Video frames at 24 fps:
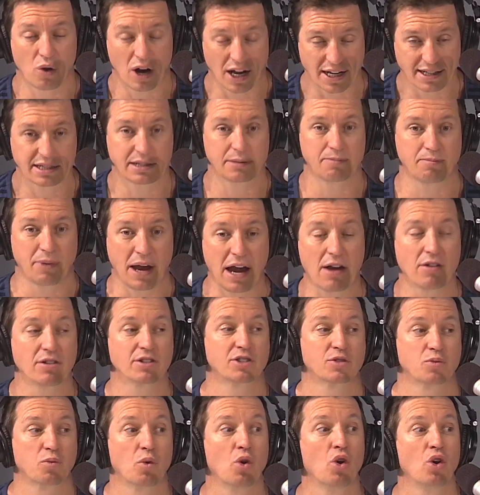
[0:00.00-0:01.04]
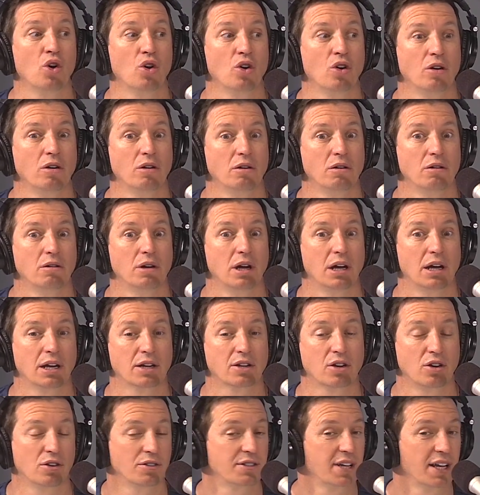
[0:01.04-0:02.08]
rights parents were
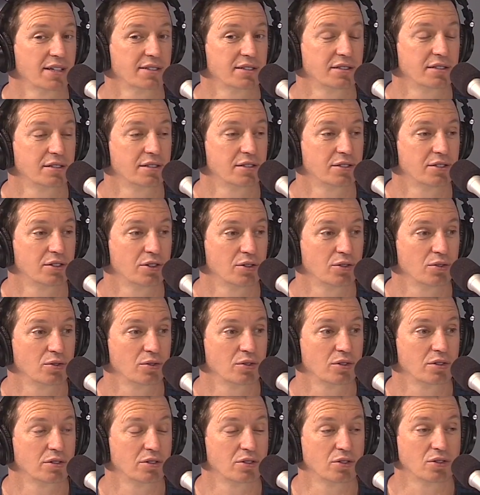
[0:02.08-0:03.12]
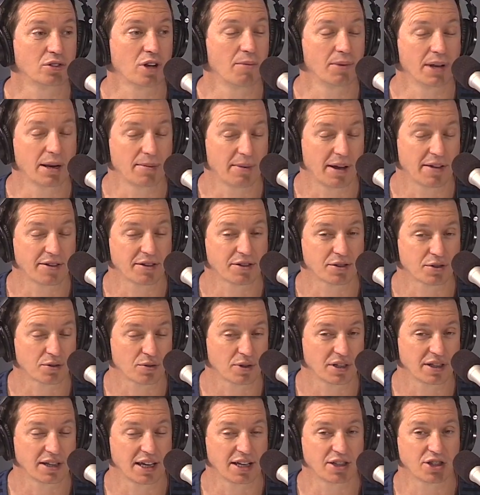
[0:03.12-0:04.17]
contacted to comment about the
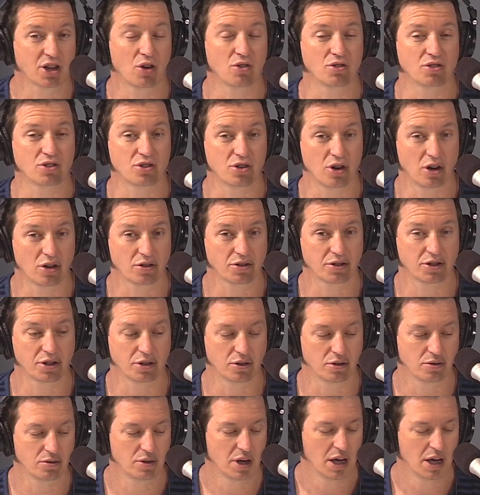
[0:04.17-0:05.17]
story, and they chose not to.